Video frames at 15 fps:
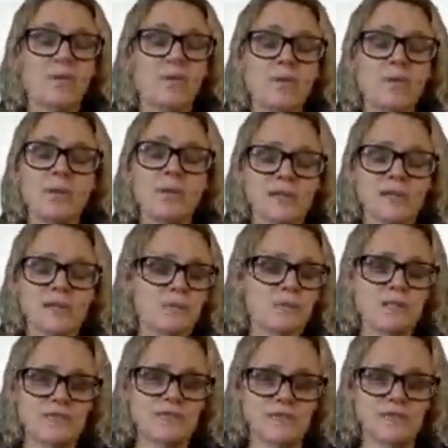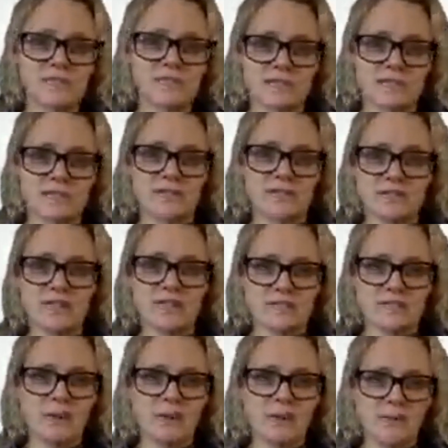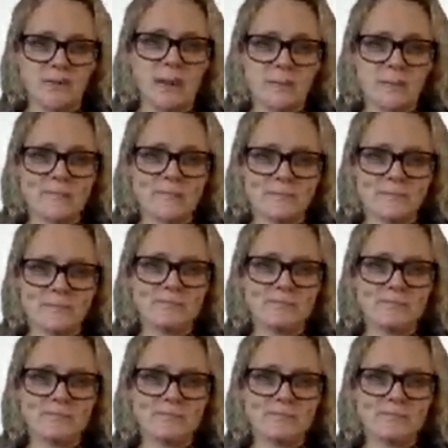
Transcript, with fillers: But there will be some differences, there's no doubt about that.